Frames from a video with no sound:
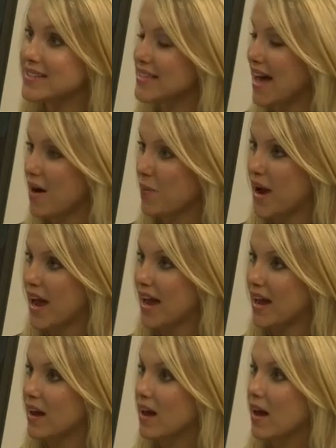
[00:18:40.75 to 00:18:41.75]
that
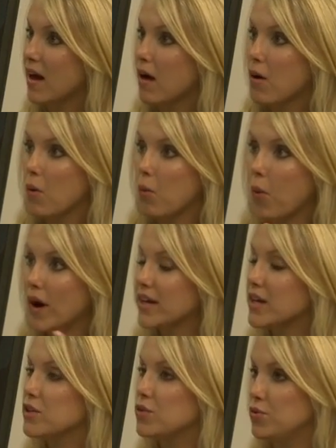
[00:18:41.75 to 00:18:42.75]
way, what
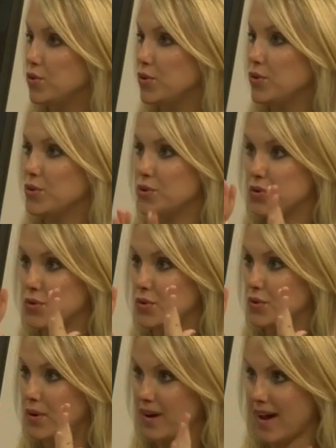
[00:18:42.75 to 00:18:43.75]
can you do
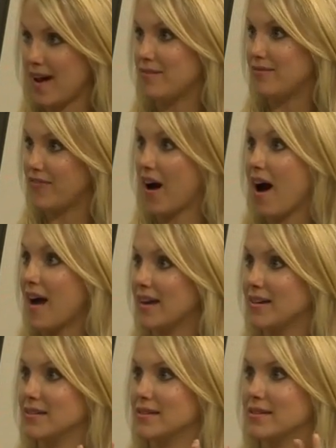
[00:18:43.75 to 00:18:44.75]
to, again,
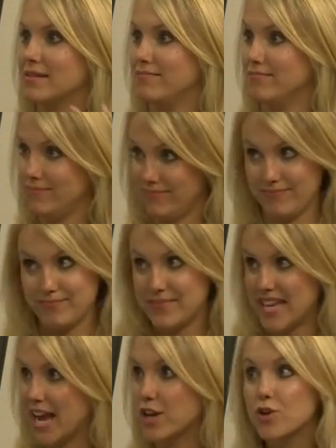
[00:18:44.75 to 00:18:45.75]

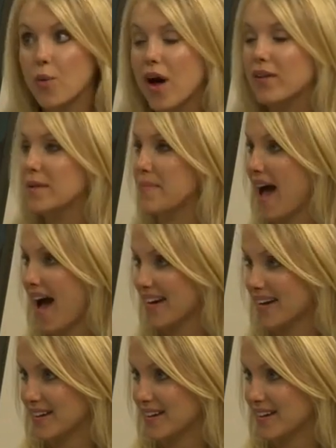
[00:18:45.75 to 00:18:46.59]
take your wallet back?